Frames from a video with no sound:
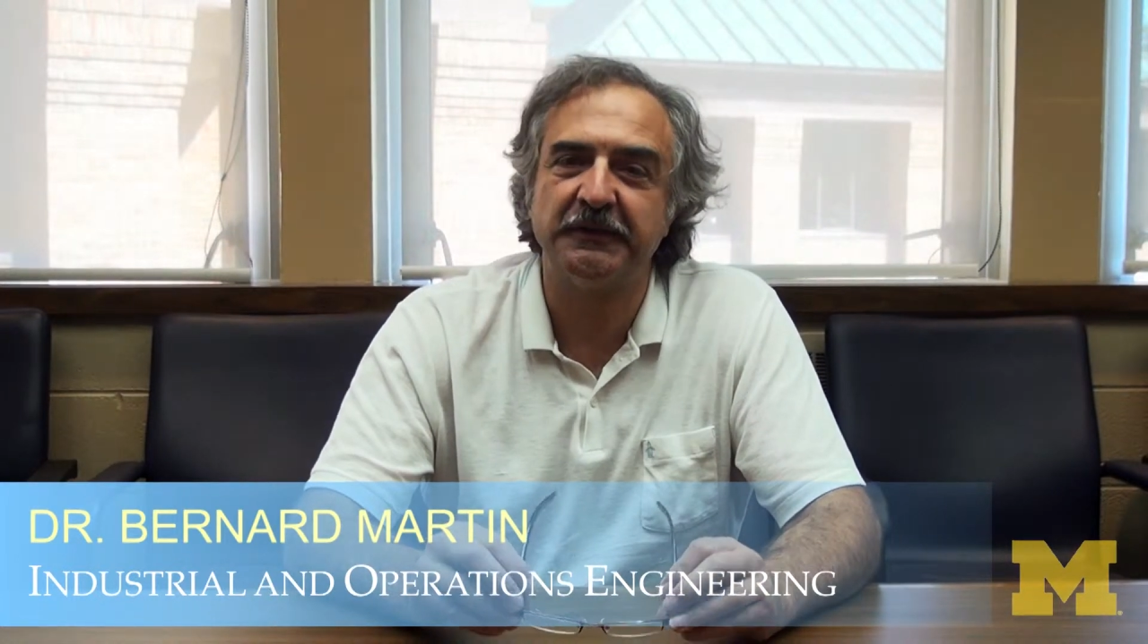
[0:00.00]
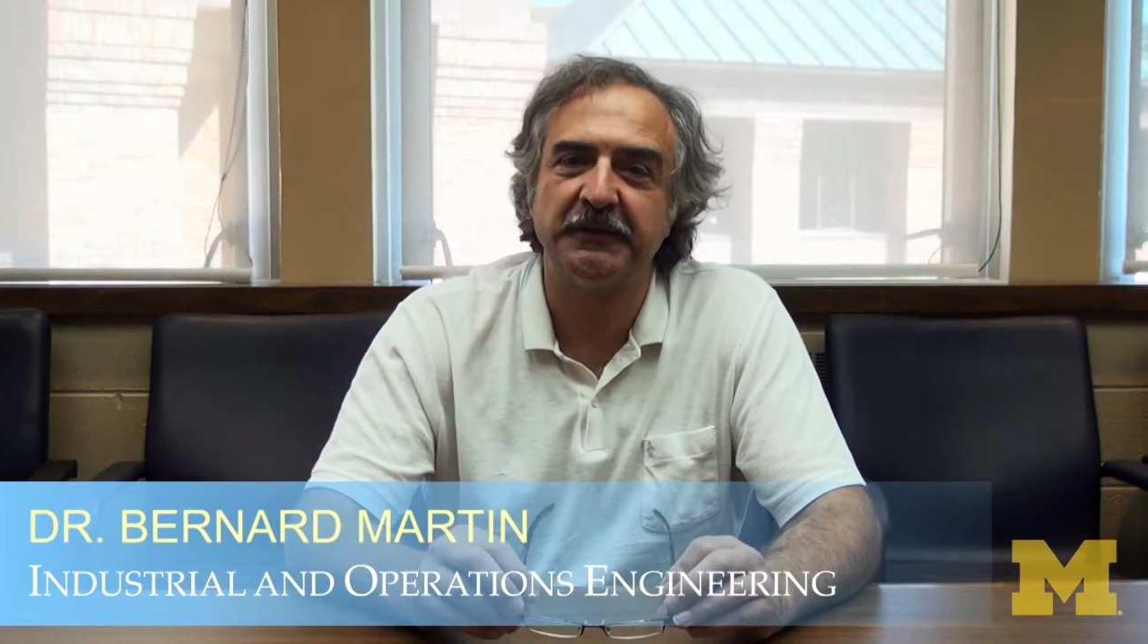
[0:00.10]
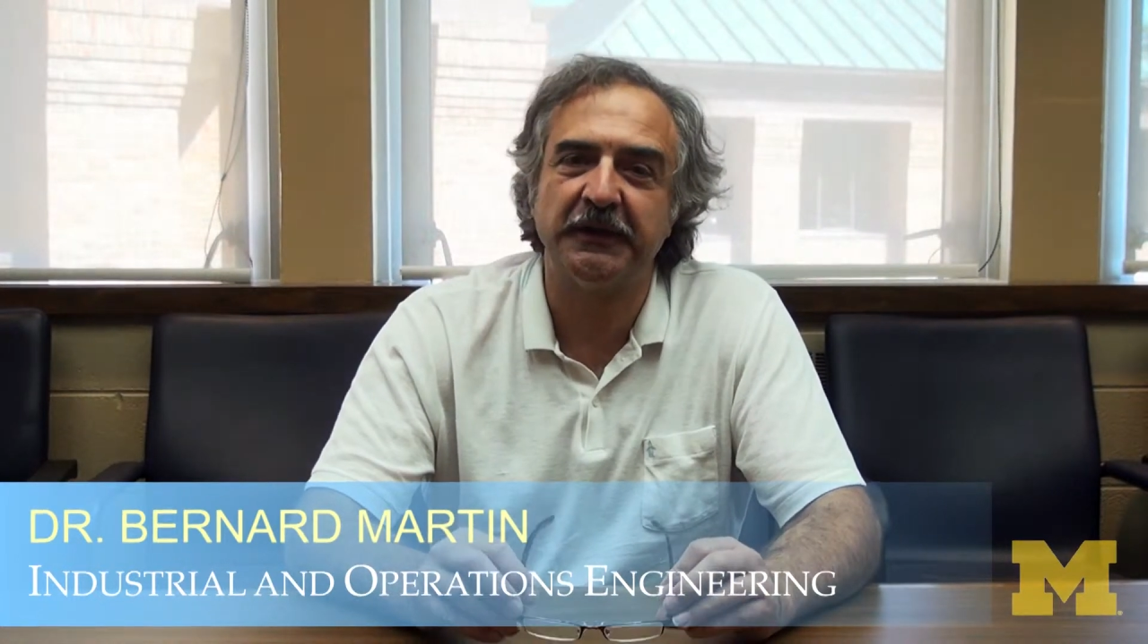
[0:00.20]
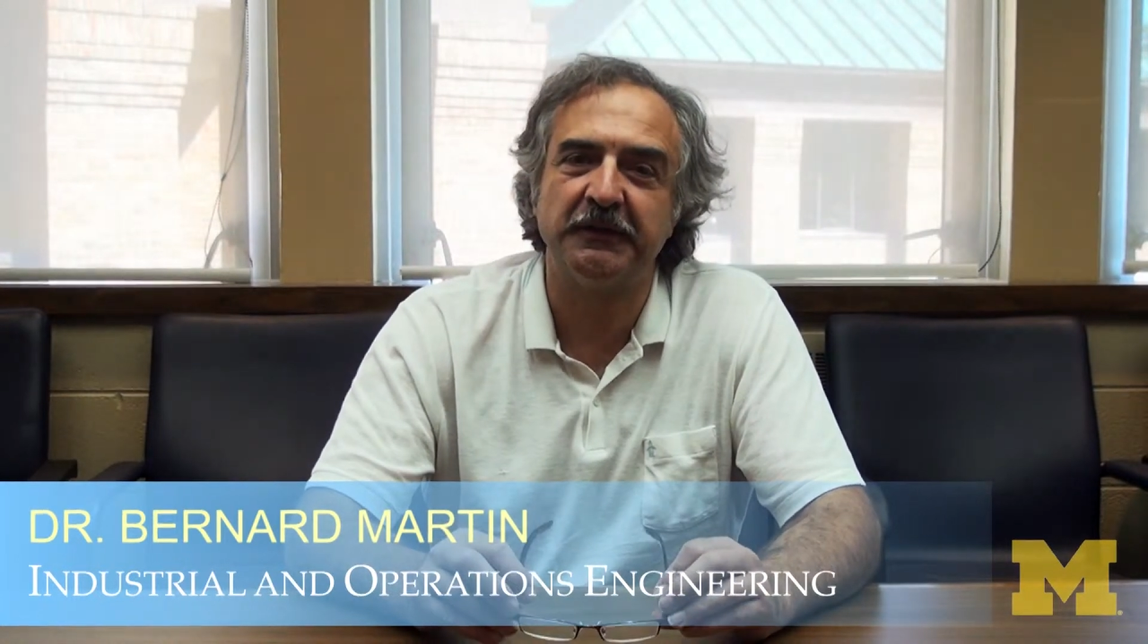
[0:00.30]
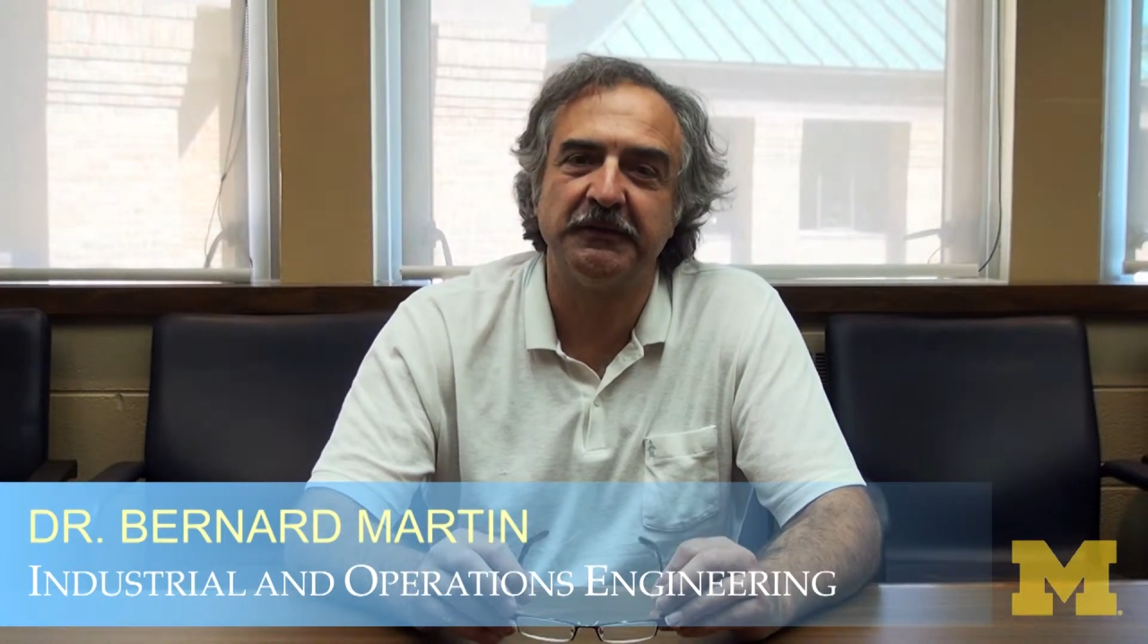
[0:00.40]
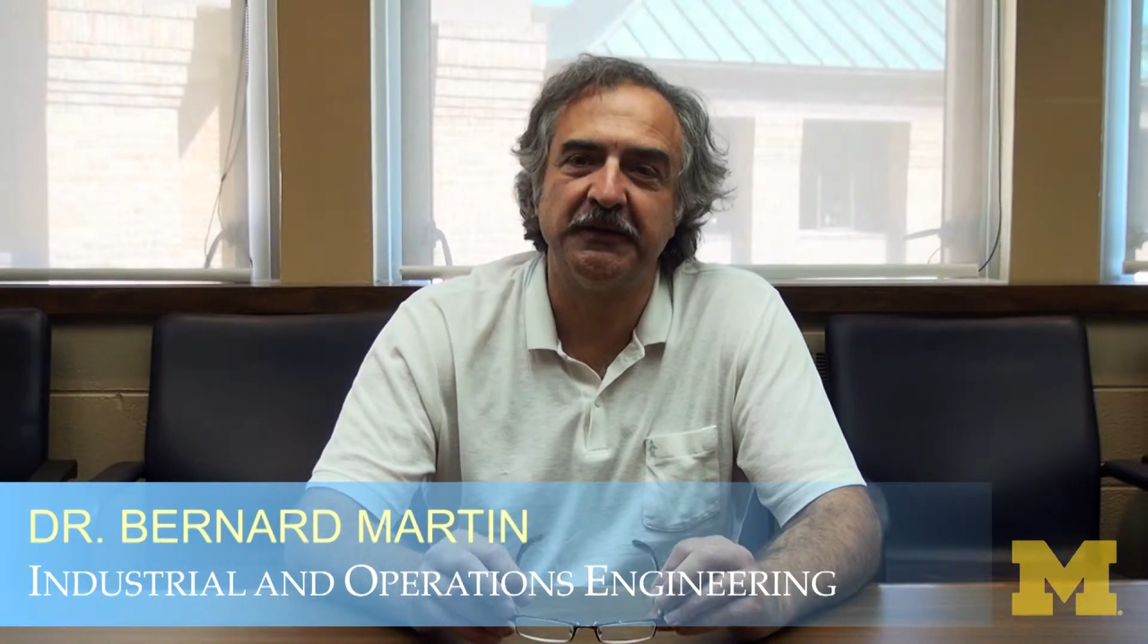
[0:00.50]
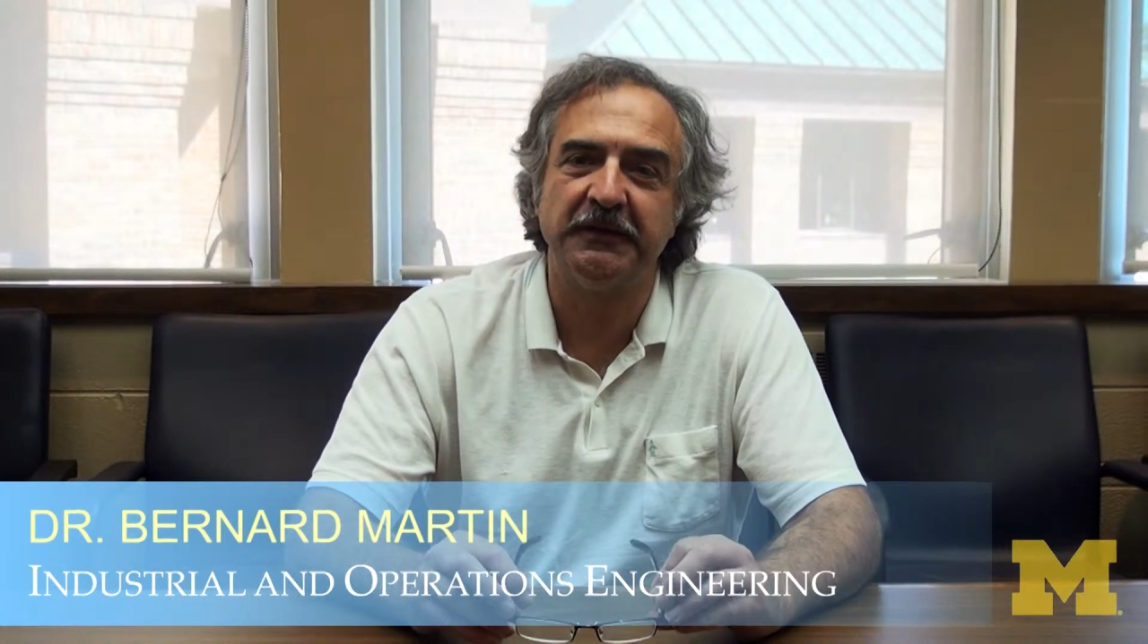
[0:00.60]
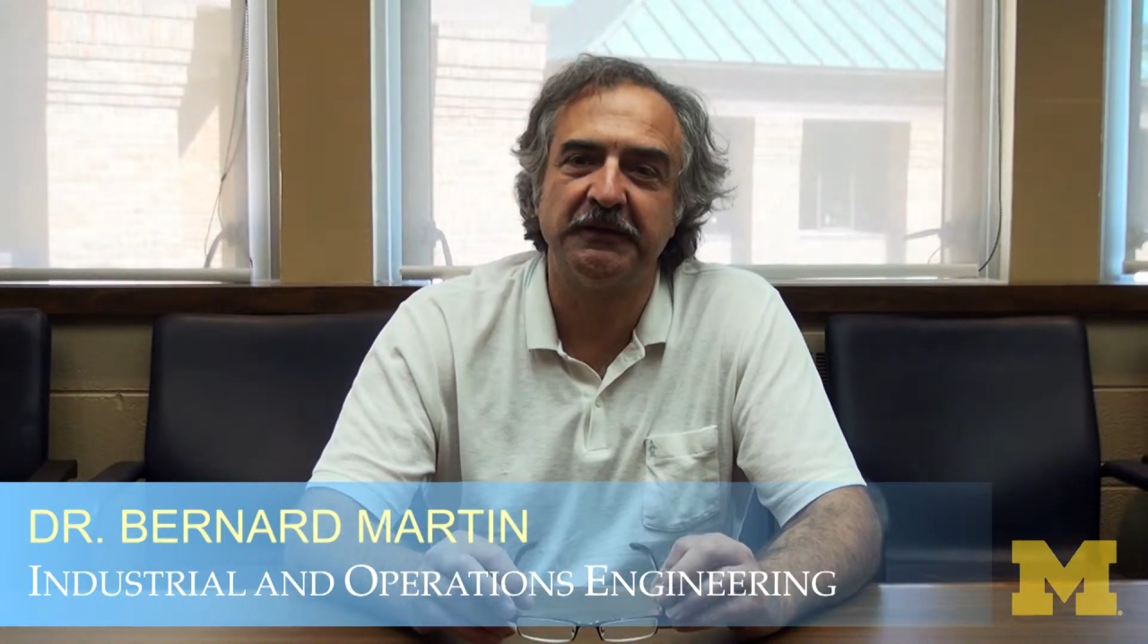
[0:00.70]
a faculty